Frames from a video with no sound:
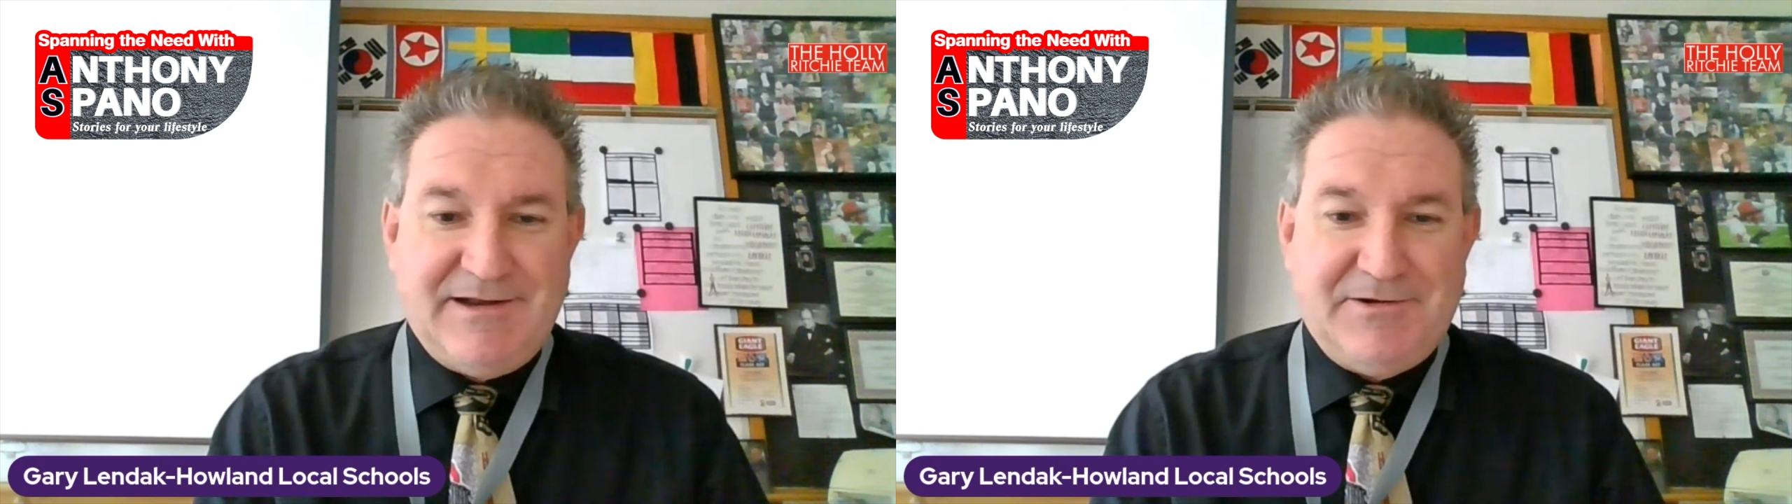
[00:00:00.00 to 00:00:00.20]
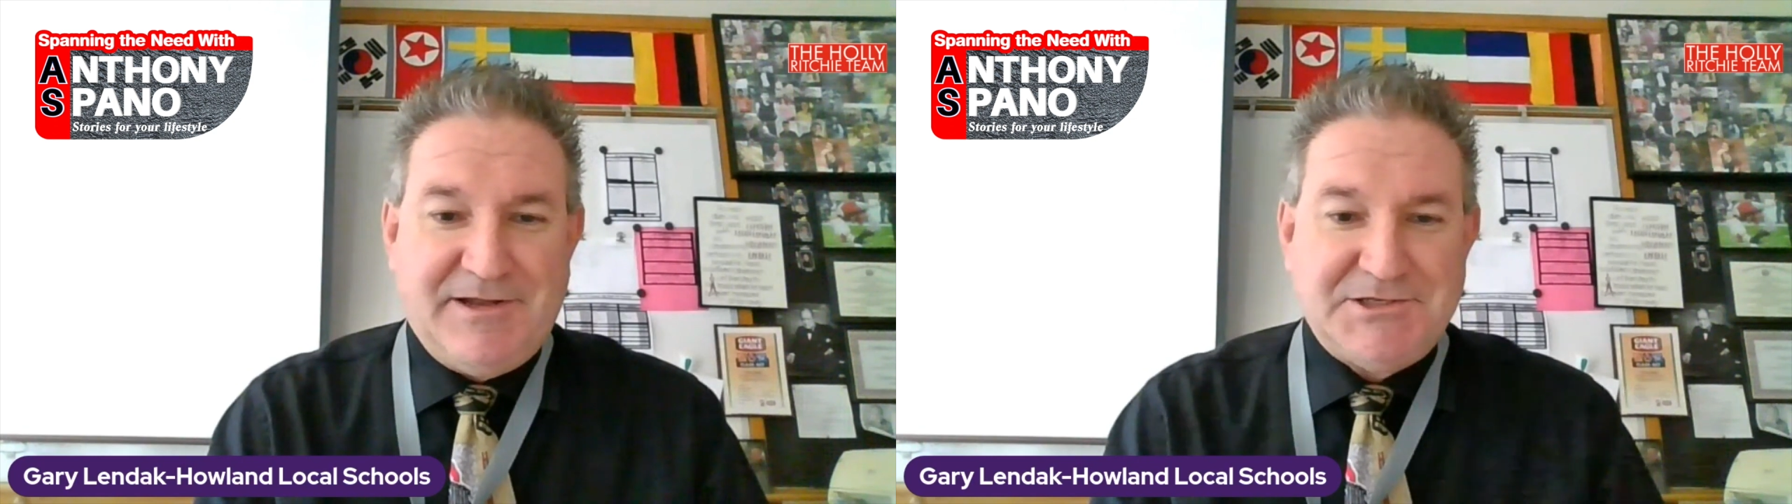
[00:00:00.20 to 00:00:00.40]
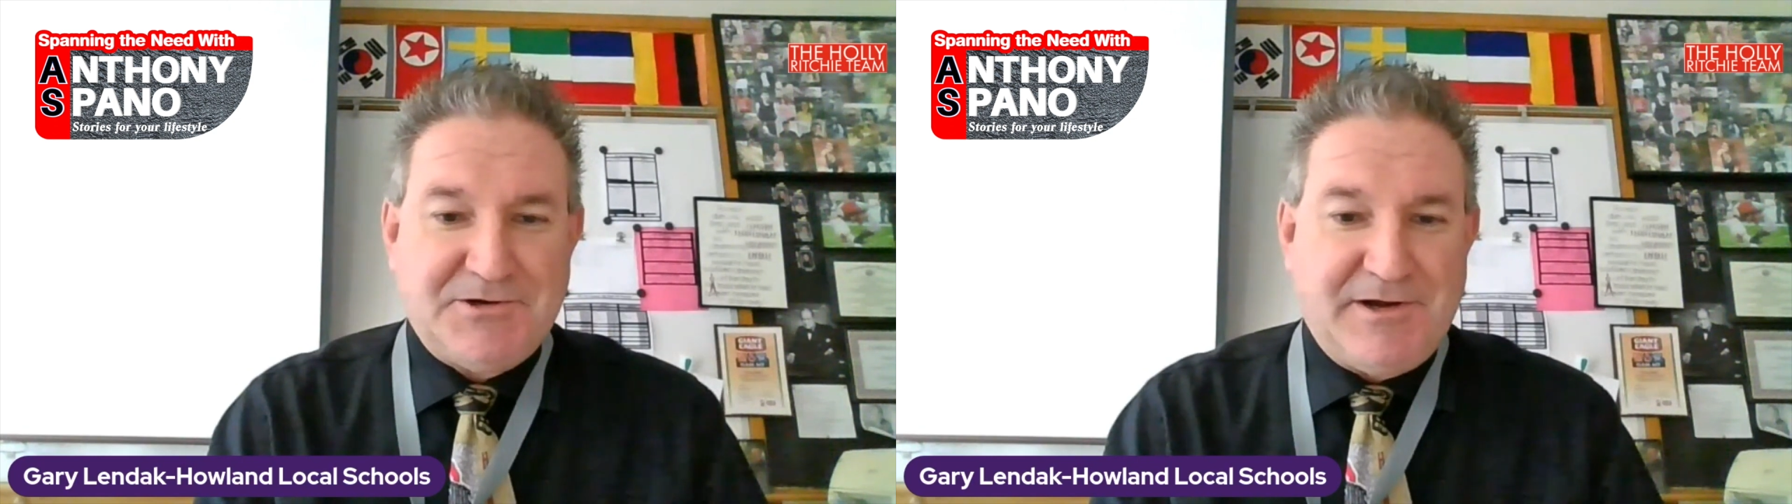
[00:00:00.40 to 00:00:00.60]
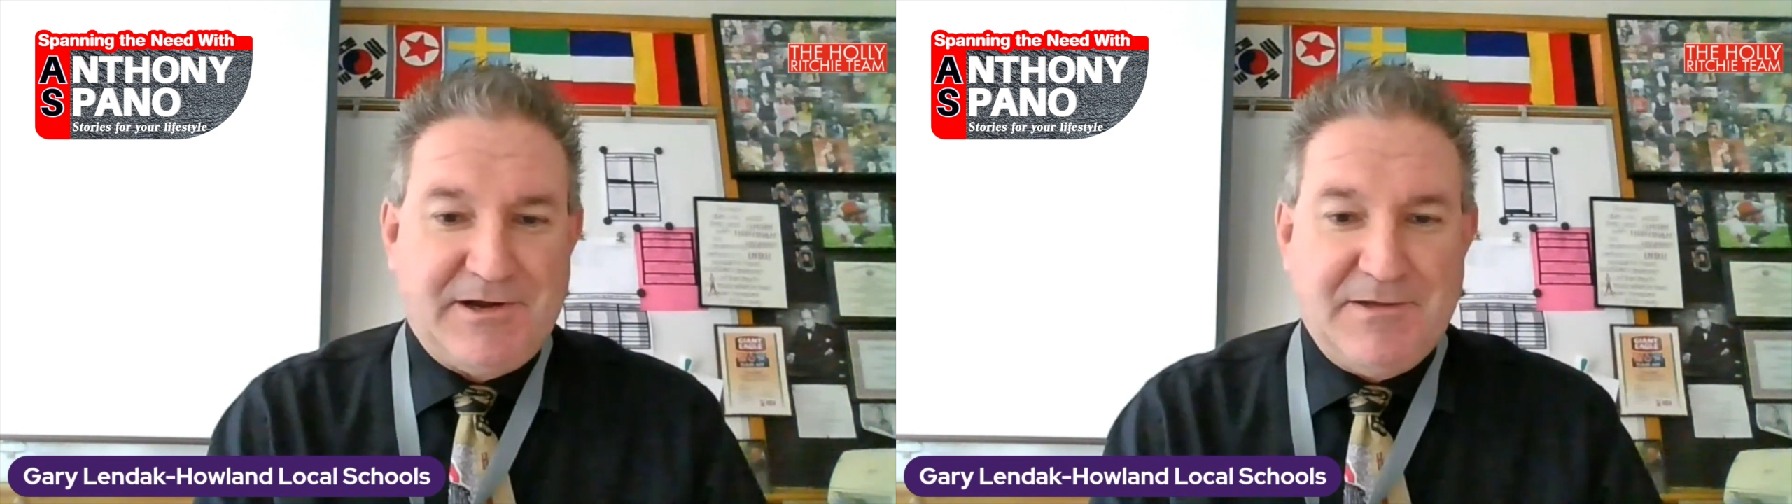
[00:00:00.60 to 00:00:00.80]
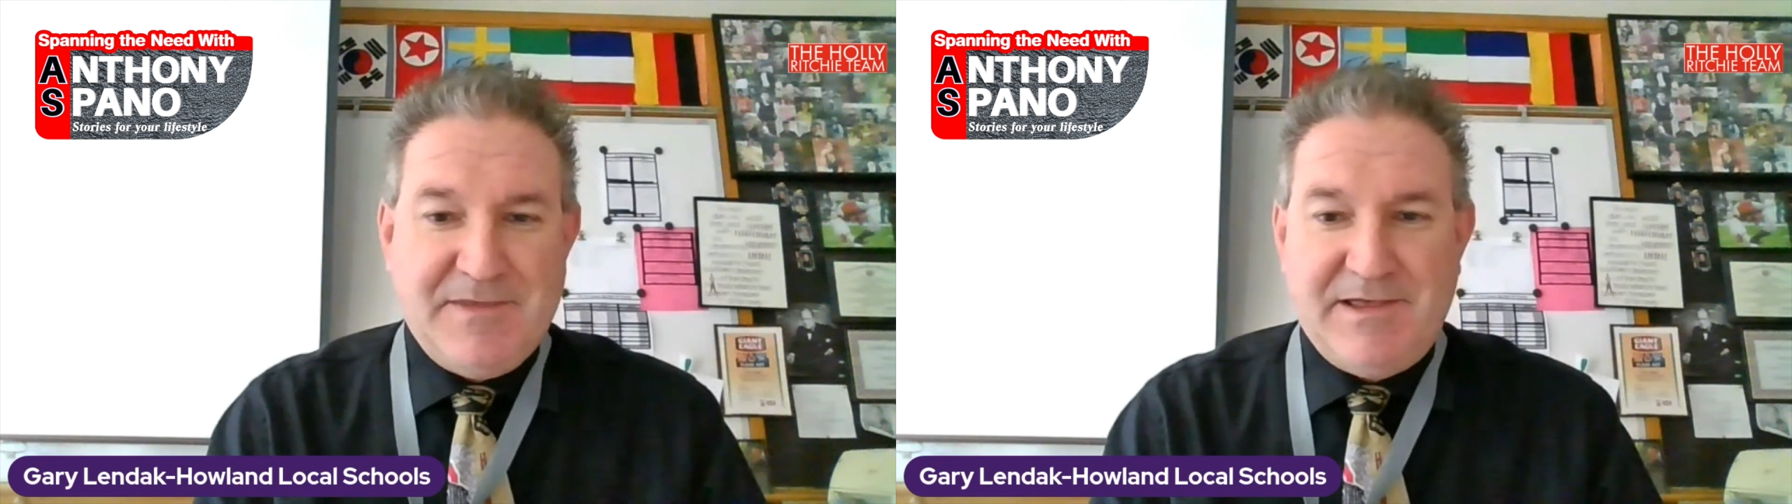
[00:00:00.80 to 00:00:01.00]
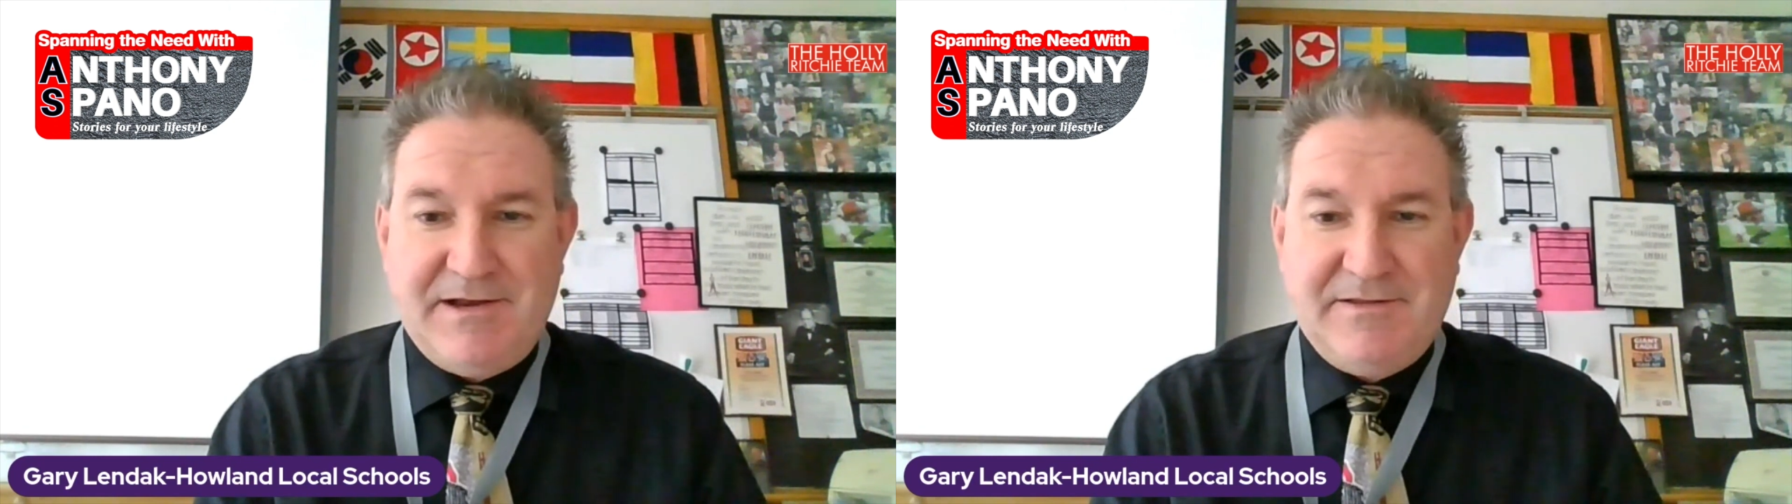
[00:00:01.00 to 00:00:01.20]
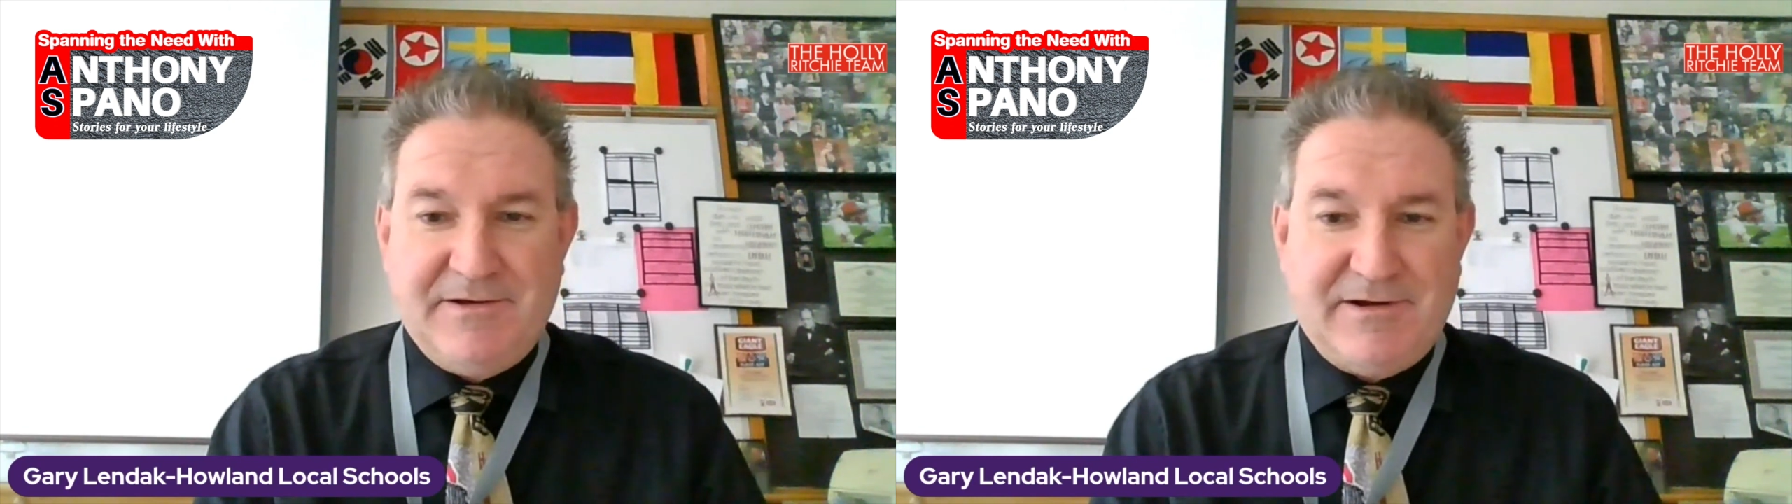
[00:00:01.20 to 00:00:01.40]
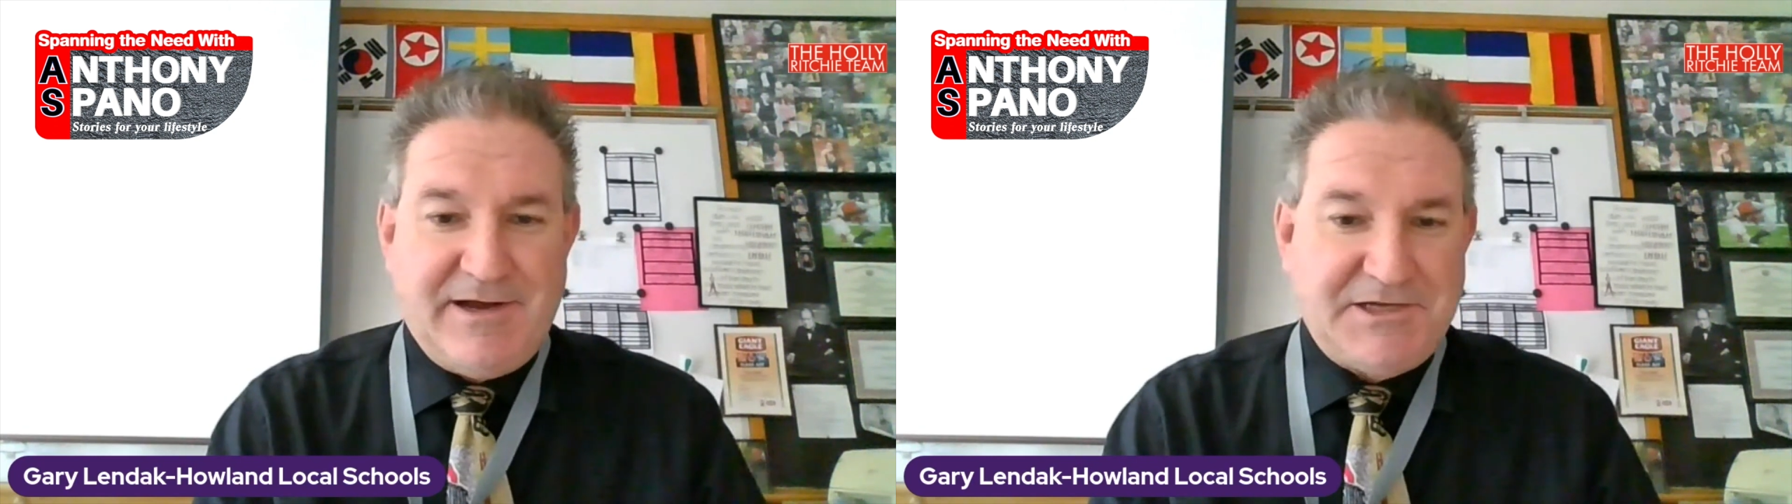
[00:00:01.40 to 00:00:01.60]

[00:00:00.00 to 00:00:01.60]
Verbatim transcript: You know, kids are going to come in and they're going